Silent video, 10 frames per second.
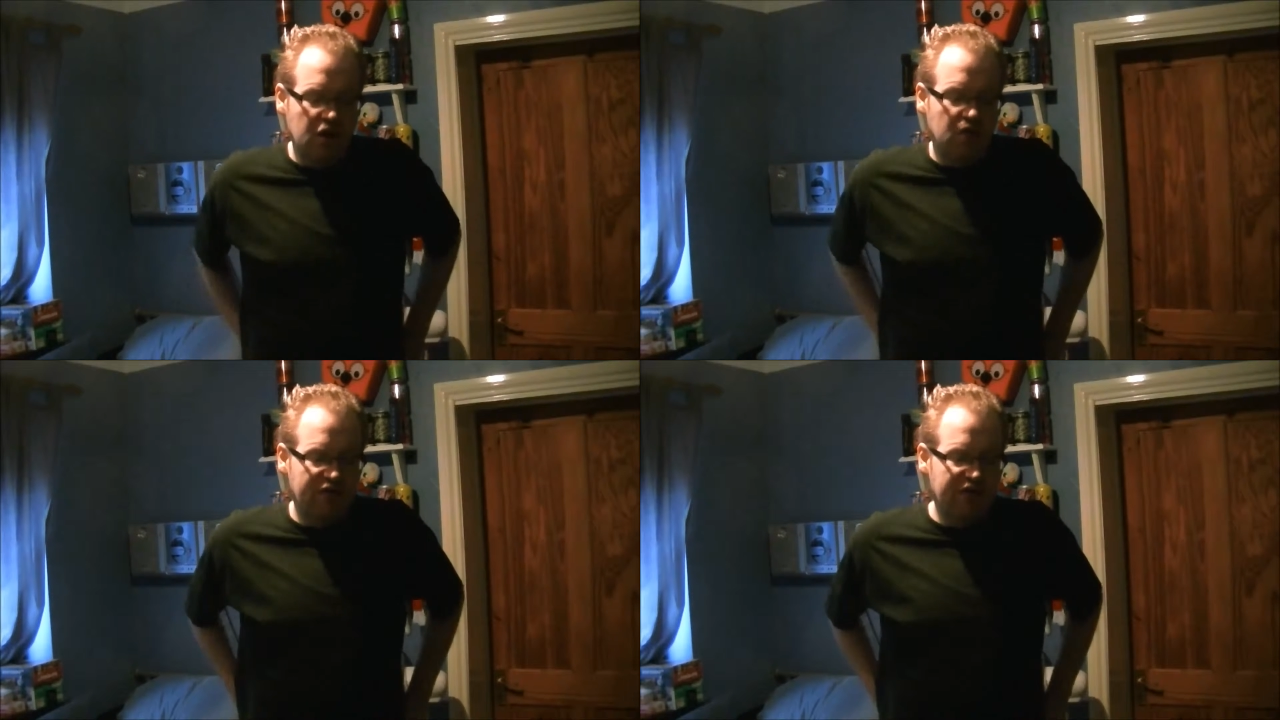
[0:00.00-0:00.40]

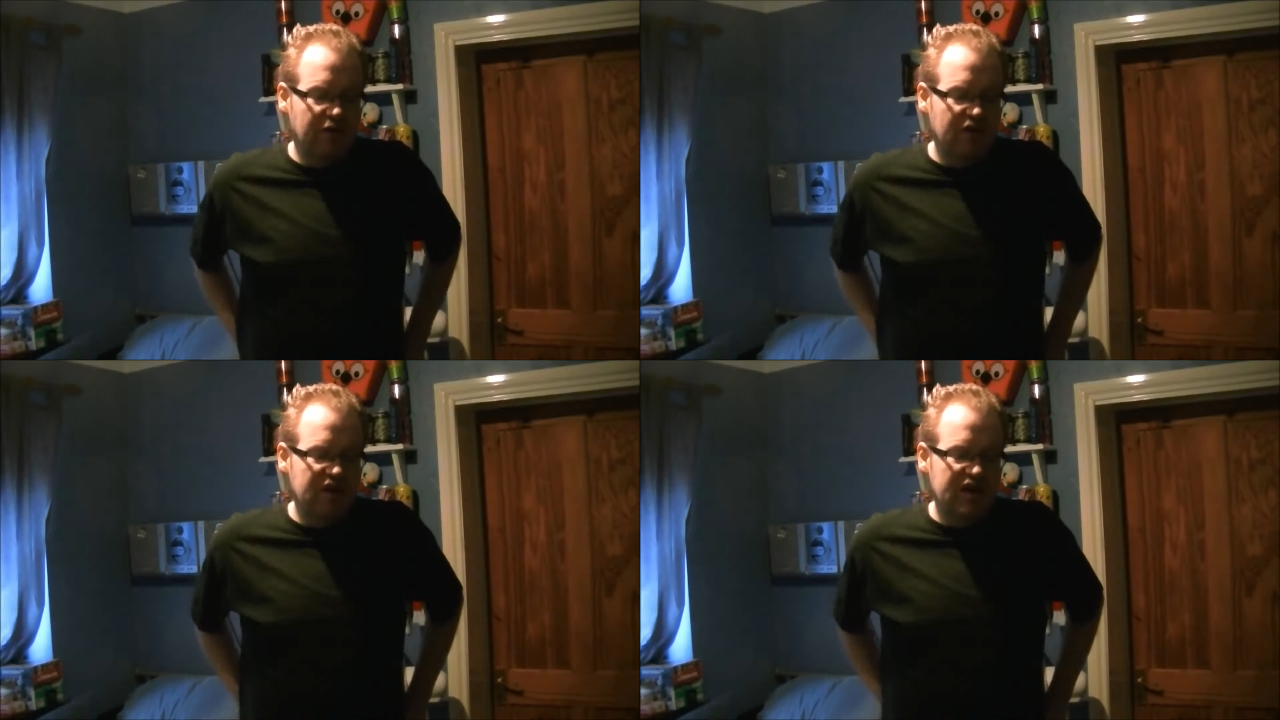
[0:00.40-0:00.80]
which is
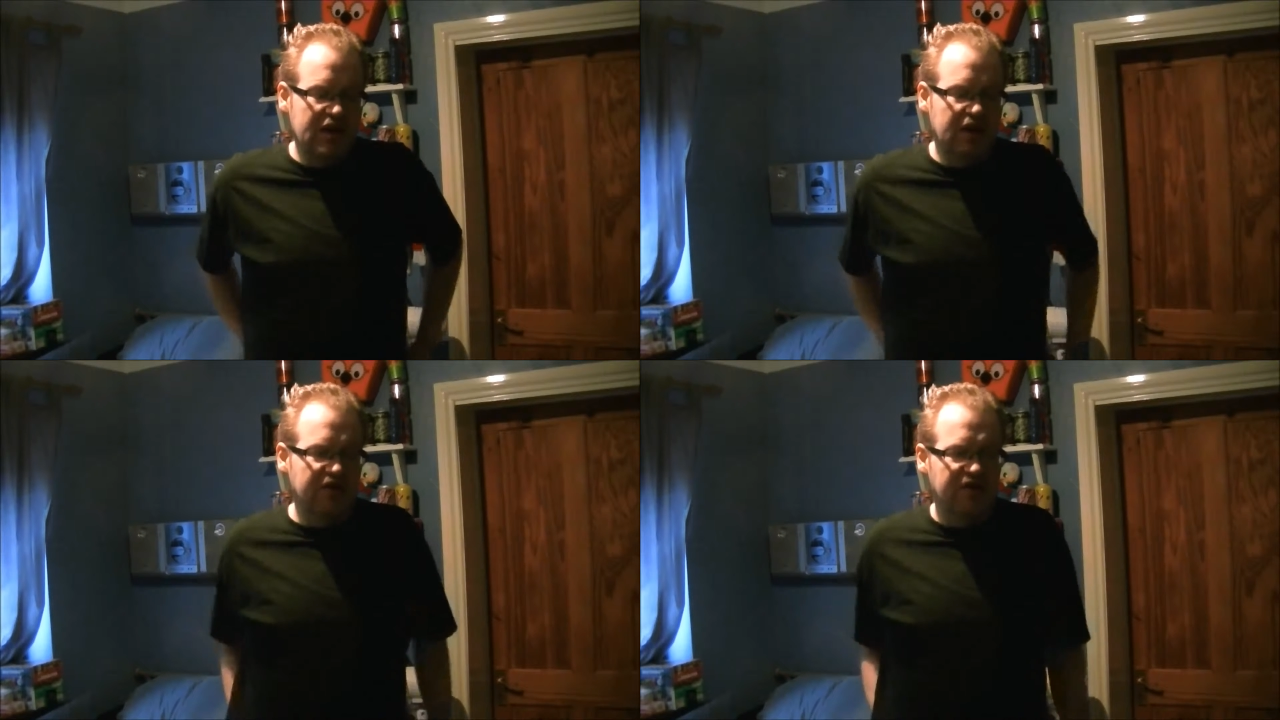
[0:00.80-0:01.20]
what you
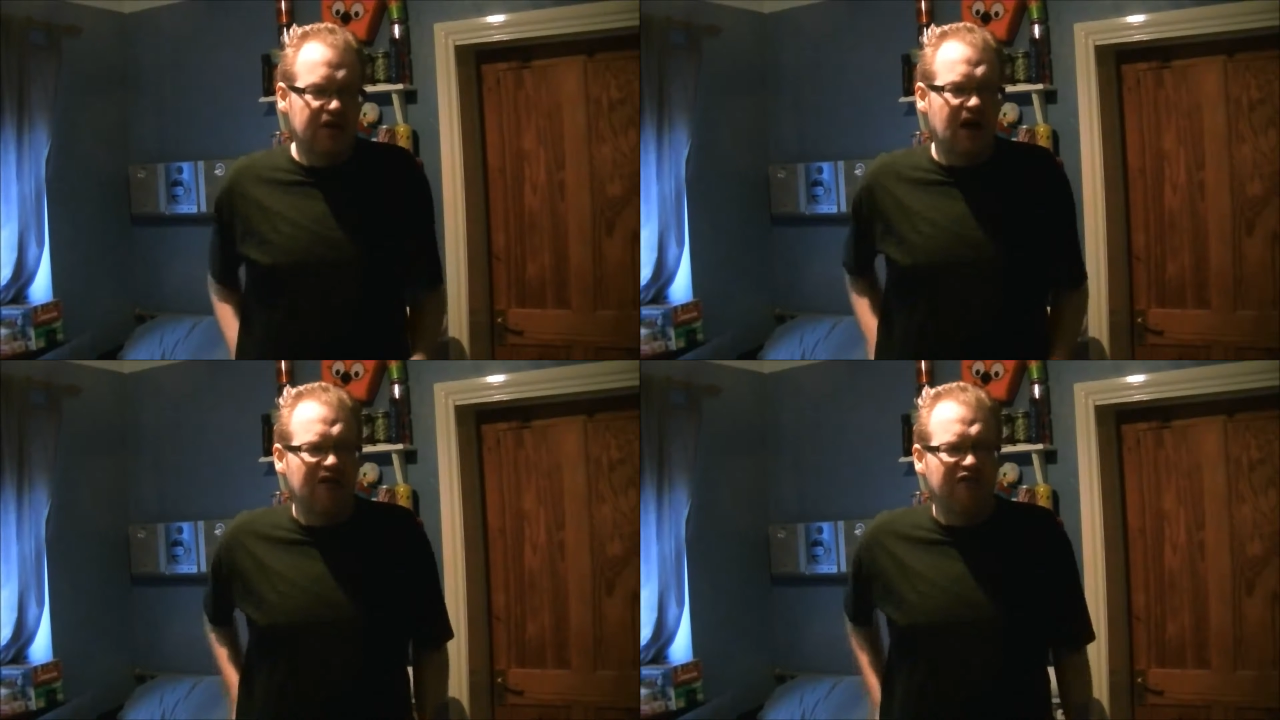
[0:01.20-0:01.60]
need, because
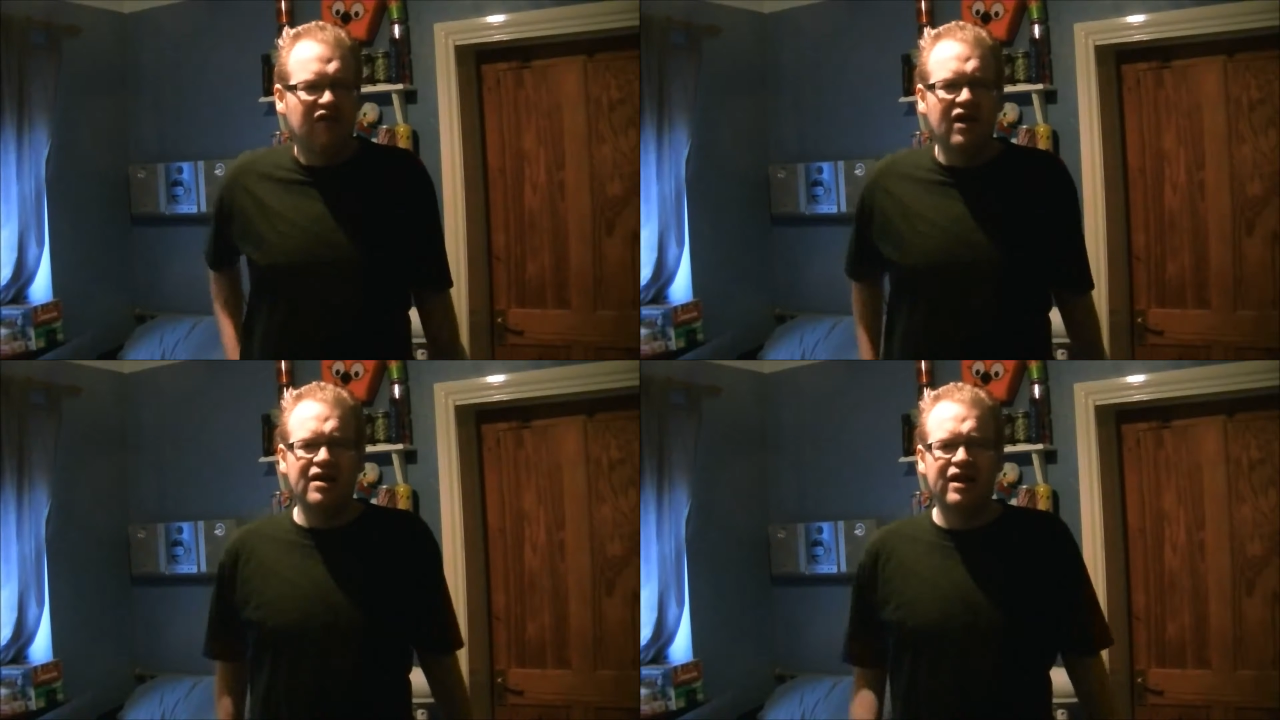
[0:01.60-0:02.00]
I've
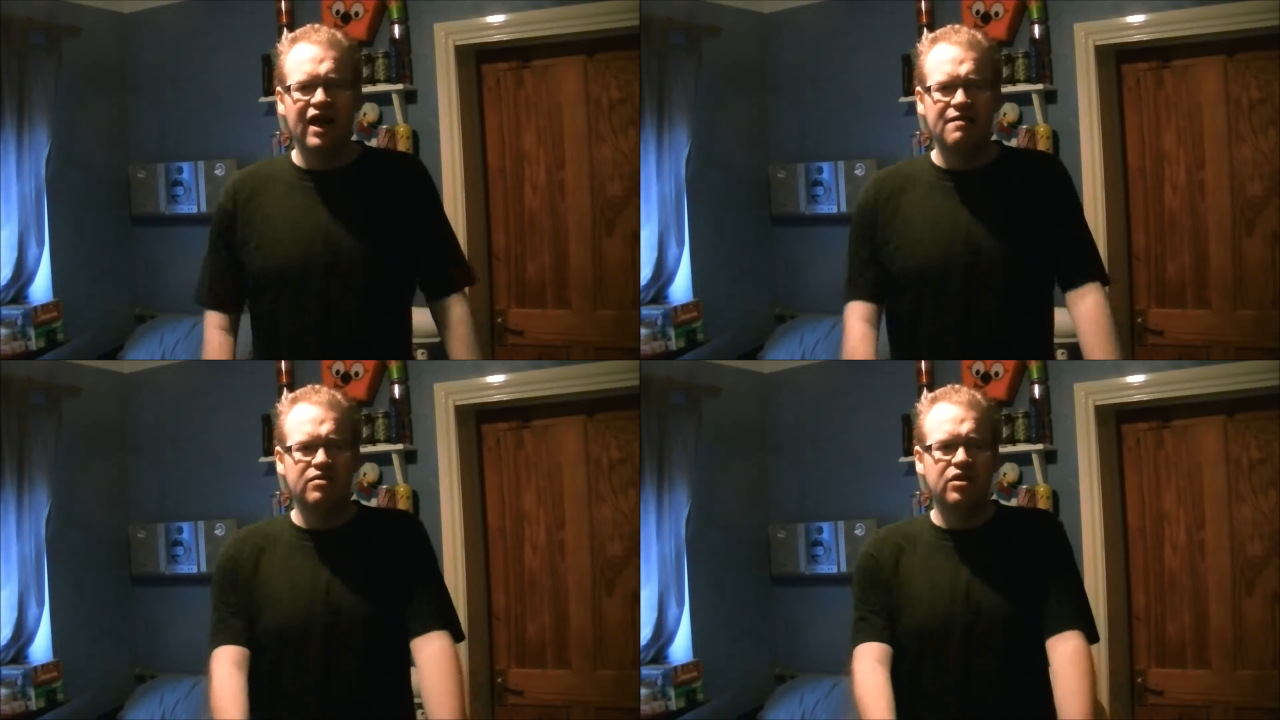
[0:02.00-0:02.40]
tried
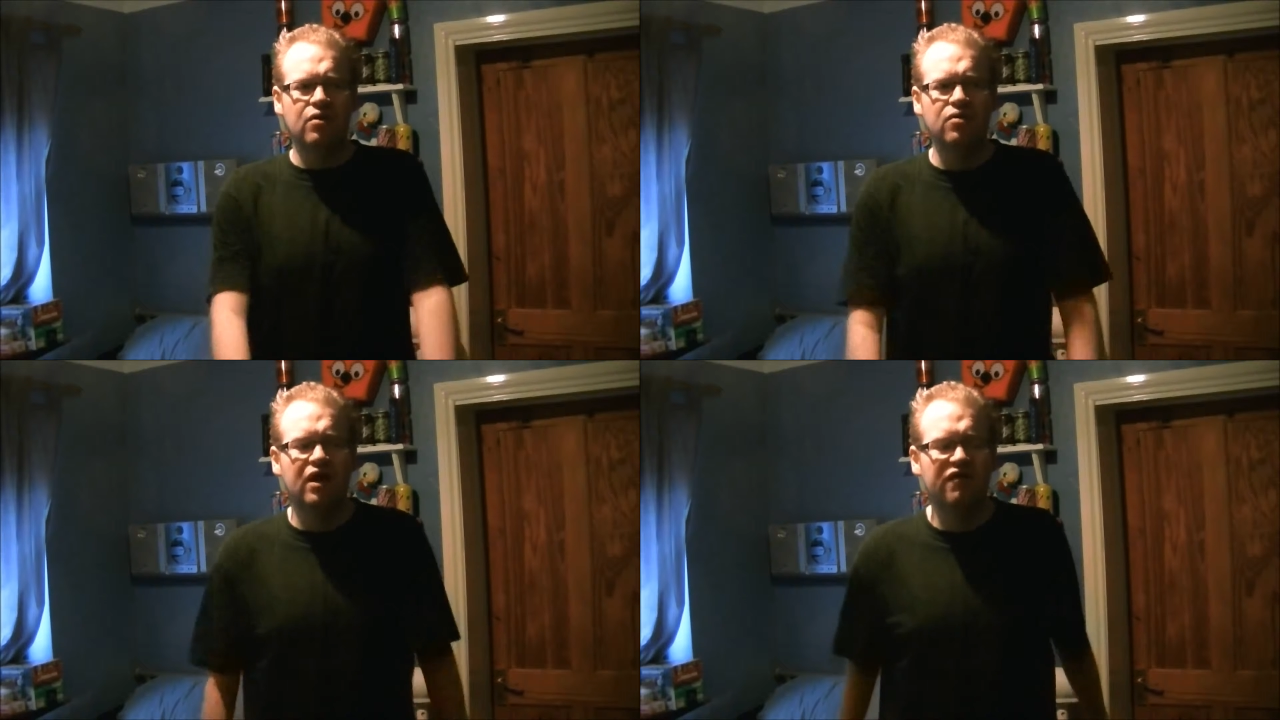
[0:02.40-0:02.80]
lime
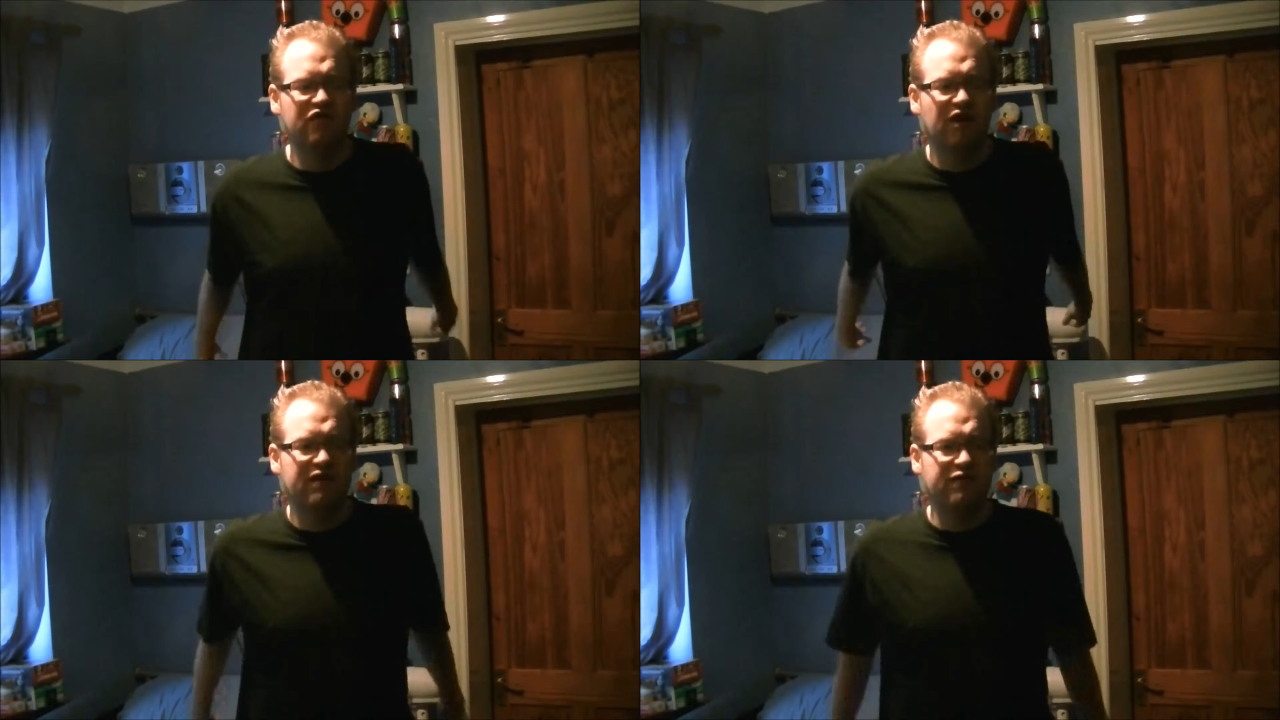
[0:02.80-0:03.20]
Coke, I've
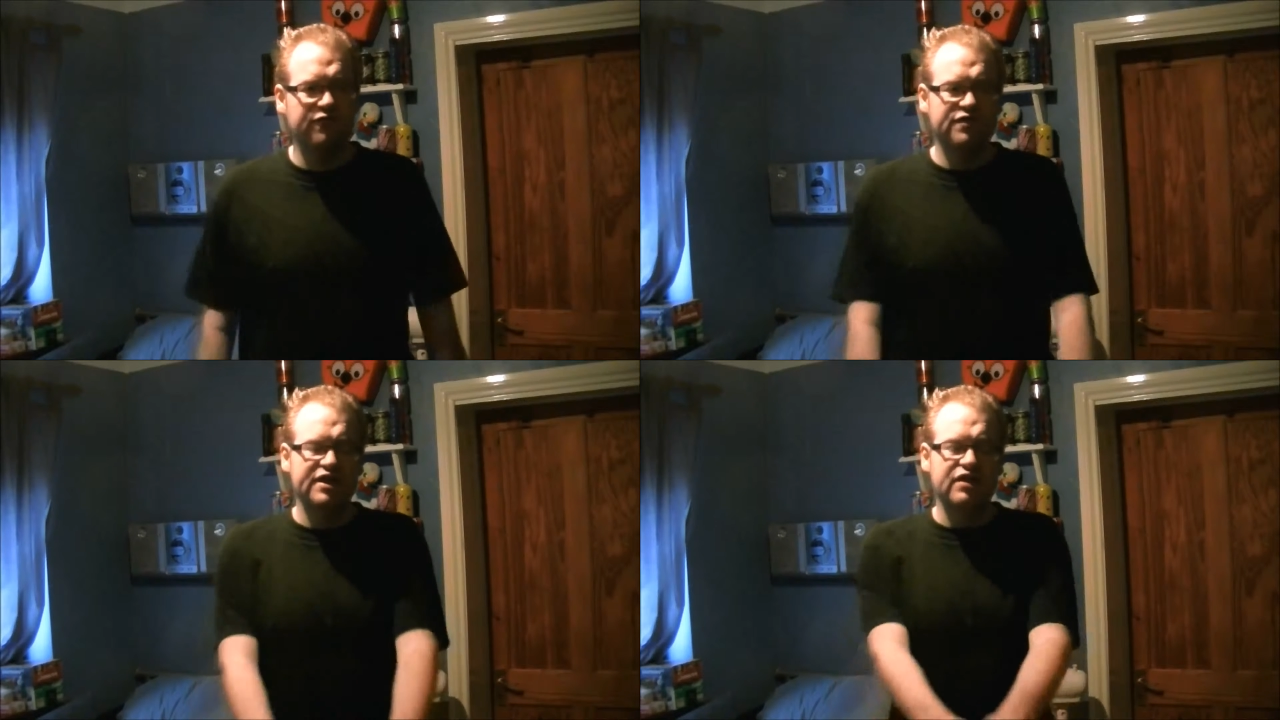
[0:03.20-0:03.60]
tried
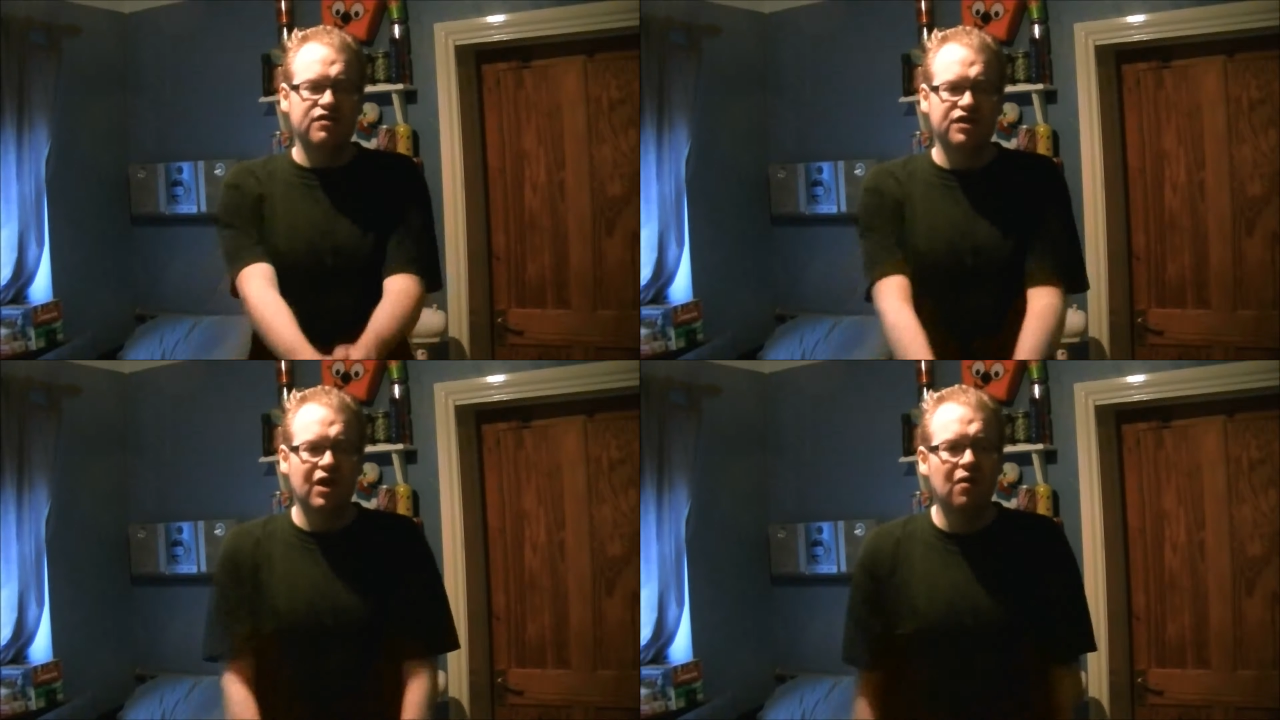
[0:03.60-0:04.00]

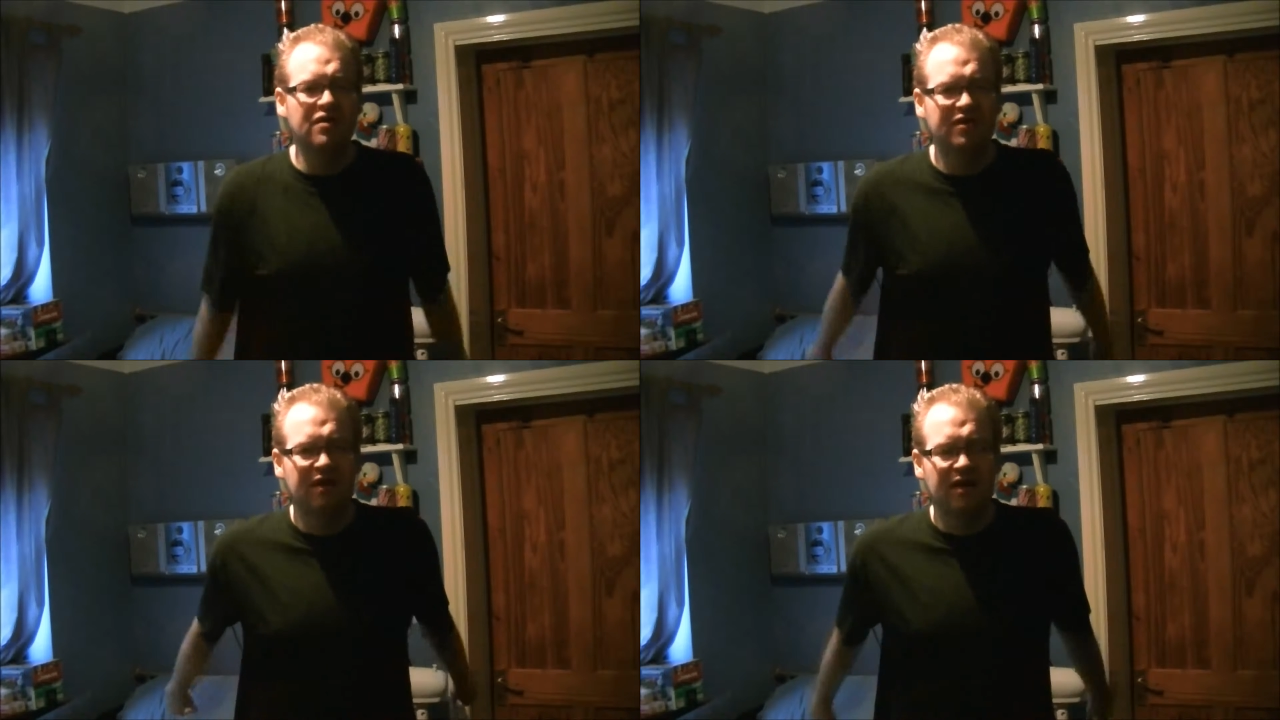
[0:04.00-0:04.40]
citrus Cokes